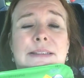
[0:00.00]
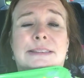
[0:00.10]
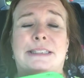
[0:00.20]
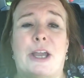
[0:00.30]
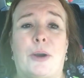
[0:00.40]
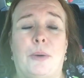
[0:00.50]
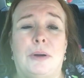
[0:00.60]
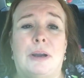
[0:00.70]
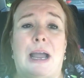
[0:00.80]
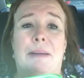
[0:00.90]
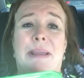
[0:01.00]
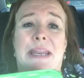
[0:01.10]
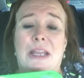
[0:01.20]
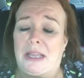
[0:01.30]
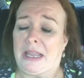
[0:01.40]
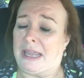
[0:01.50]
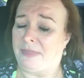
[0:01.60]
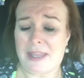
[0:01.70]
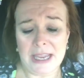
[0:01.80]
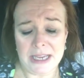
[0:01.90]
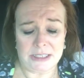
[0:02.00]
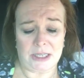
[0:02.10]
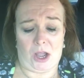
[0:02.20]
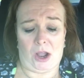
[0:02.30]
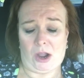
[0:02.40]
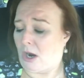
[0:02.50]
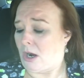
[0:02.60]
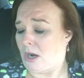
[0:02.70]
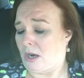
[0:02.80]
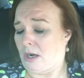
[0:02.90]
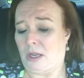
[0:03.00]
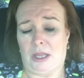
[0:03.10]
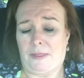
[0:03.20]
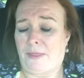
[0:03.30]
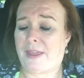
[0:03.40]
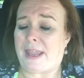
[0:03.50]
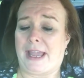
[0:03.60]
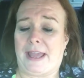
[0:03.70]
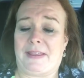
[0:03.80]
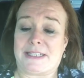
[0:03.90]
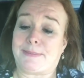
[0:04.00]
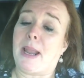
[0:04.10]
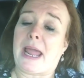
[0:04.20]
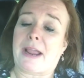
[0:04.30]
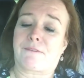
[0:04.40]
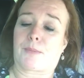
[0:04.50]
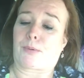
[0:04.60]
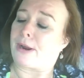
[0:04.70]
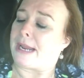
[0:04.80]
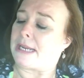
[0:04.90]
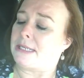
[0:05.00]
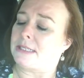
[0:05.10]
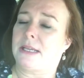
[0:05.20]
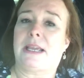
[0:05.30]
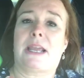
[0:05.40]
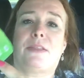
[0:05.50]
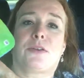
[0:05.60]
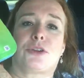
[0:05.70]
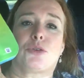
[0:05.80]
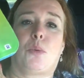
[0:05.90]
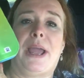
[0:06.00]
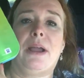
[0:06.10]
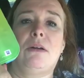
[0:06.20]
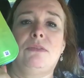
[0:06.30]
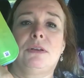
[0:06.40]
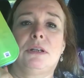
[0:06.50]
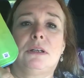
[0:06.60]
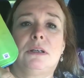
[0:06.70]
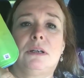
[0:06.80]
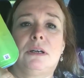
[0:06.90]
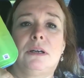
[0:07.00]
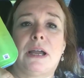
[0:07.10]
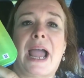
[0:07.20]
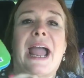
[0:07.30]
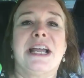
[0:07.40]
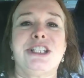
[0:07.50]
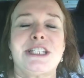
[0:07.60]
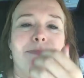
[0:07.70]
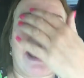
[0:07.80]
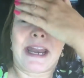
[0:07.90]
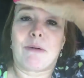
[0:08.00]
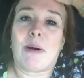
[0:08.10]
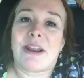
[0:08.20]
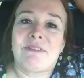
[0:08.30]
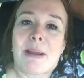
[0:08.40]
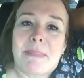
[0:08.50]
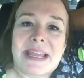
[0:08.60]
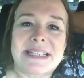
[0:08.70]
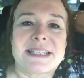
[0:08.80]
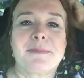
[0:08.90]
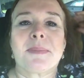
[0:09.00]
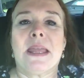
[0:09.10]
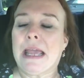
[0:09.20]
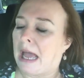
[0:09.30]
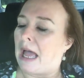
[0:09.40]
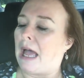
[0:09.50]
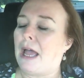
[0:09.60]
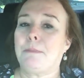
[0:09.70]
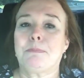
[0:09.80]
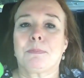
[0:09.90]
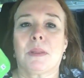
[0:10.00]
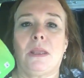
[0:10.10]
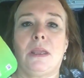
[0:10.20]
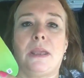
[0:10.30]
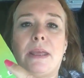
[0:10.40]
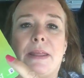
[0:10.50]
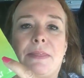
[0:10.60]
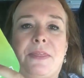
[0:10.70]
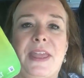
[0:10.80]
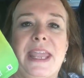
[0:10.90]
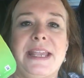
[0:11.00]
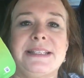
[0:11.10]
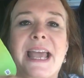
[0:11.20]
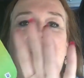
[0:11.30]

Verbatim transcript: So, I mean, and these are the, they smell like Febreze. And they're the 12. Hey, I just made it. What have I missed? These,